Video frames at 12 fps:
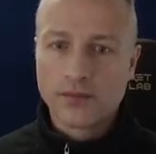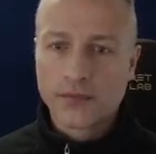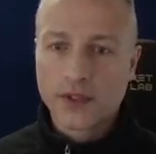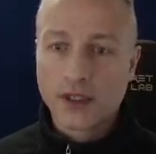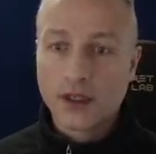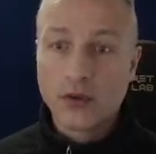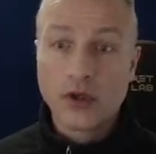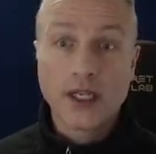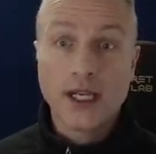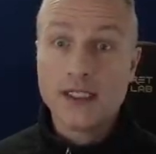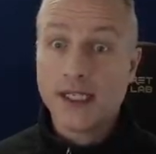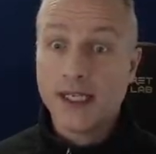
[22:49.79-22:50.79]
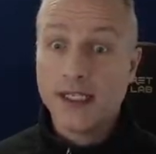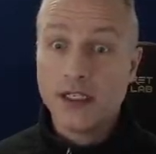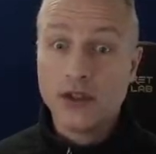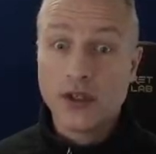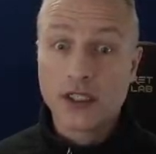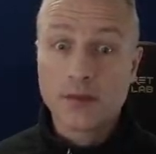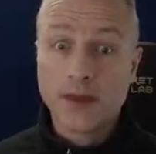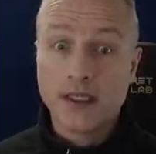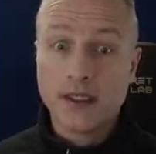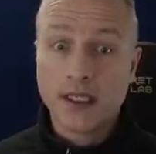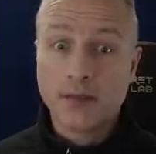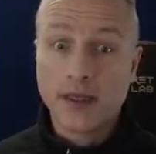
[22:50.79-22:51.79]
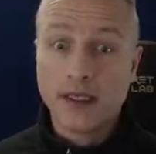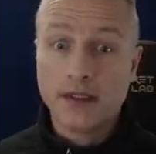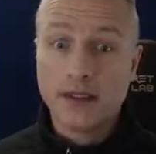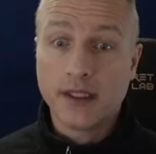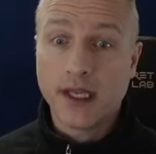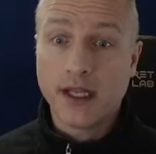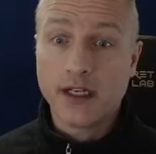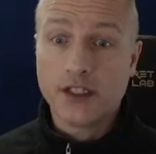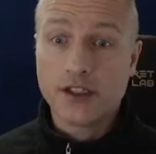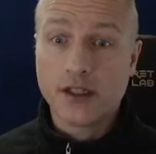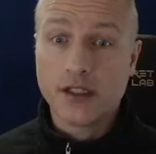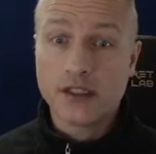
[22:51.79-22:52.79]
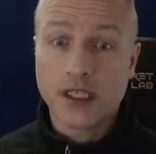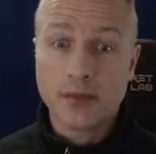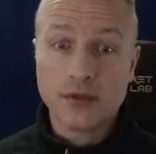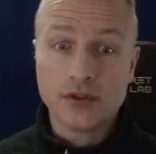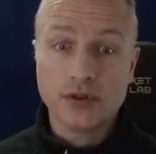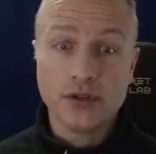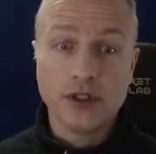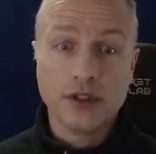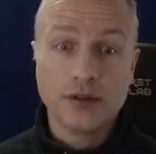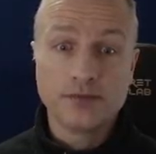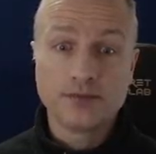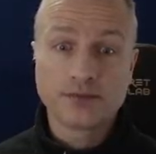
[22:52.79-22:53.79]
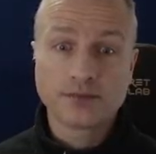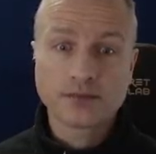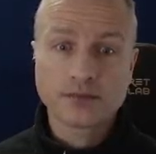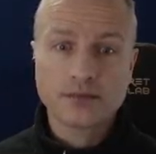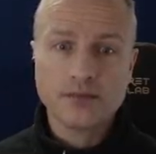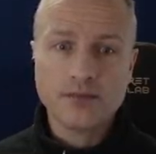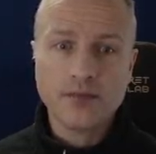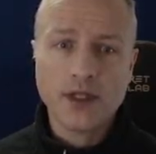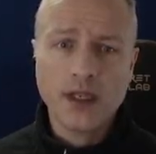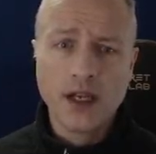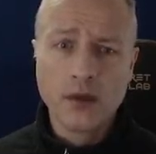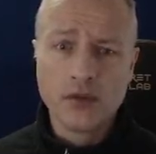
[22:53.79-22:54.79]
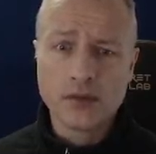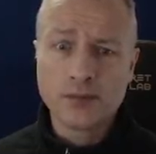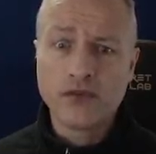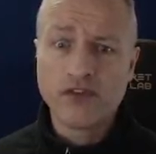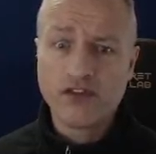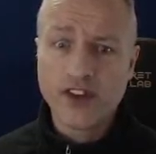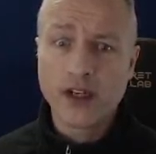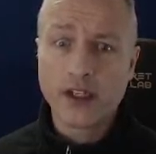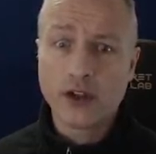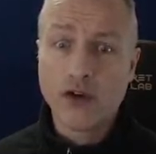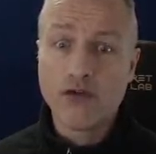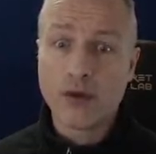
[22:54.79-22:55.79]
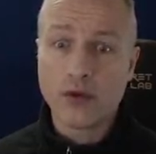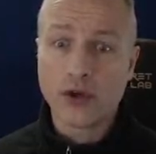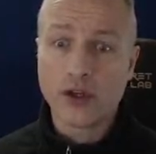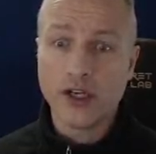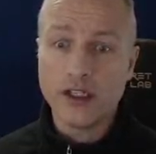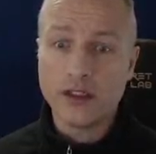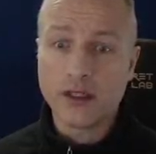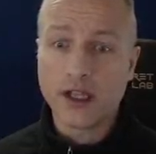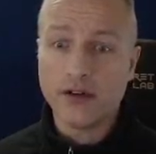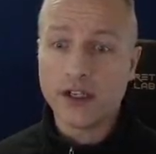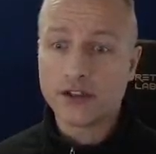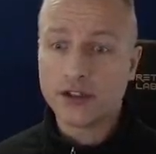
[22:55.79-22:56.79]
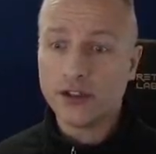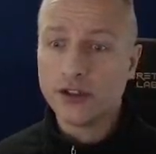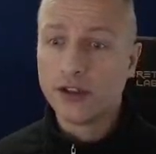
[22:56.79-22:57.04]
Tell you what, guys, I did not expect to get back to the garage this episode. I was fairly confident we were going to need to get rescued.